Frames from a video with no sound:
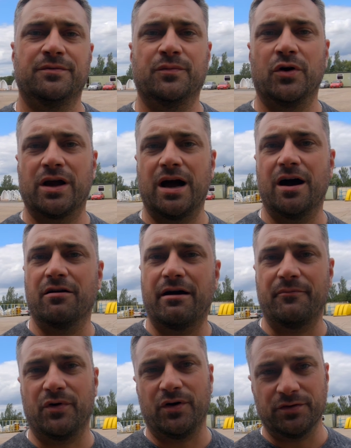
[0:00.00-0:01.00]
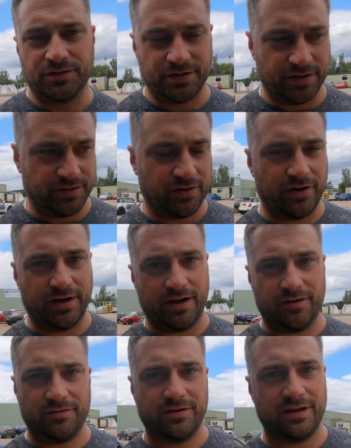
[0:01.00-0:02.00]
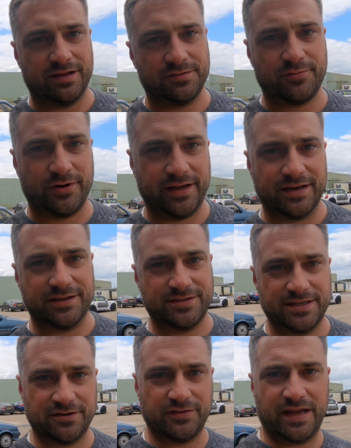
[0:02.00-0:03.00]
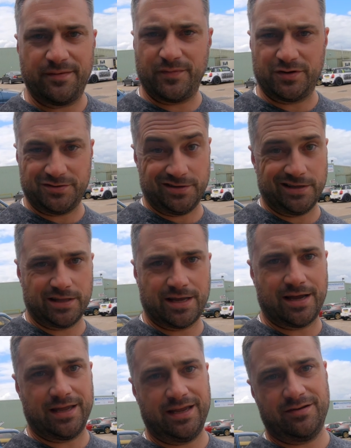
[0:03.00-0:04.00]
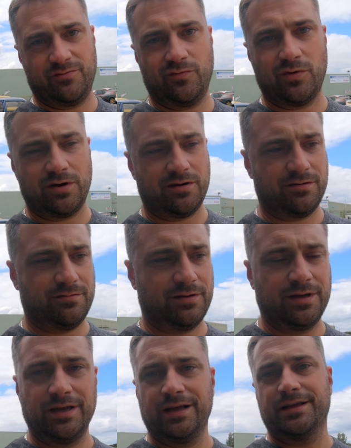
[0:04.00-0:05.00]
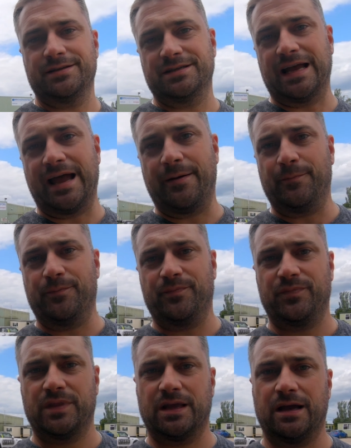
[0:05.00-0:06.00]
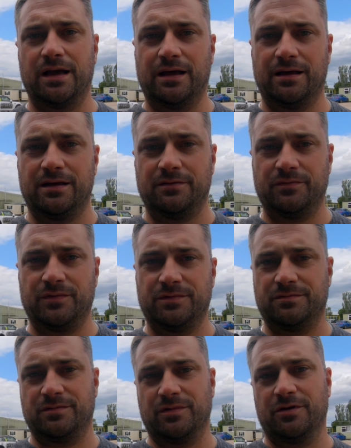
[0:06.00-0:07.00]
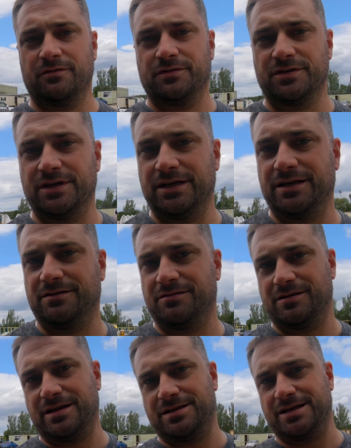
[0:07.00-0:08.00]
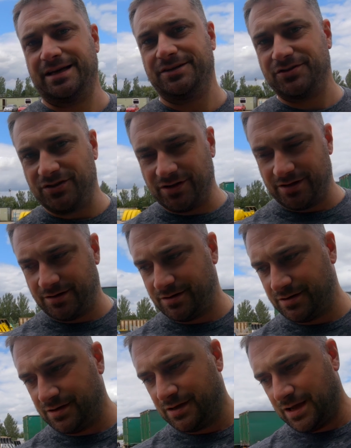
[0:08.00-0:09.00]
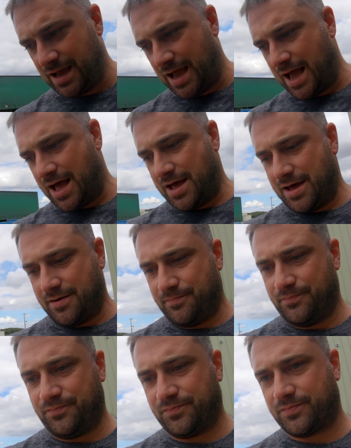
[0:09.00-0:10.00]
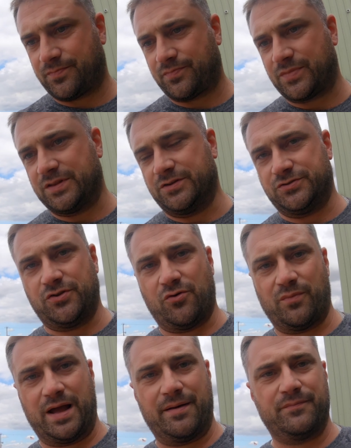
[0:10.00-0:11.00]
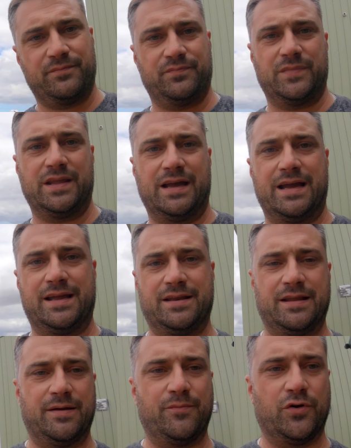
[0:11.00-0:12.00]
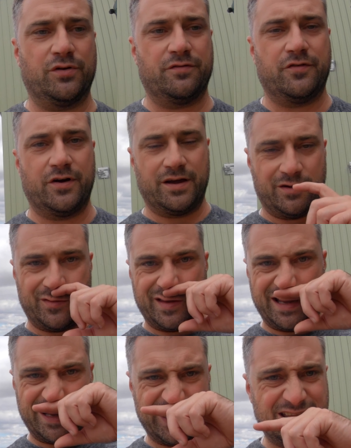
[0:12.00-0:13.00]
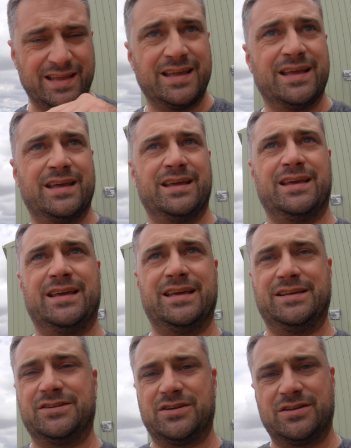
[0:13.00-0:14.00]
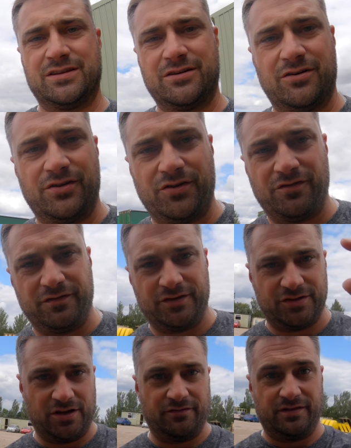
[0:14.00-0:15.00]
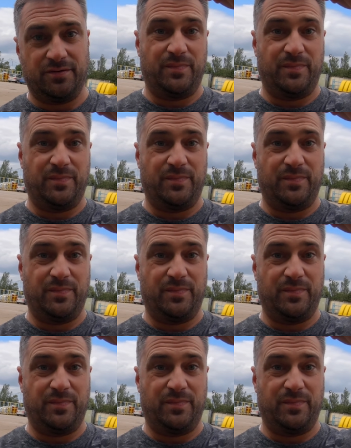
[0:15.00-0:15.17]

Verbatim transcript: my car up onto the dyno and it's probably going to sit on there most of the day while Sam uh, obviously takes the, um, the stock map and then modify it. I think he's got an office over the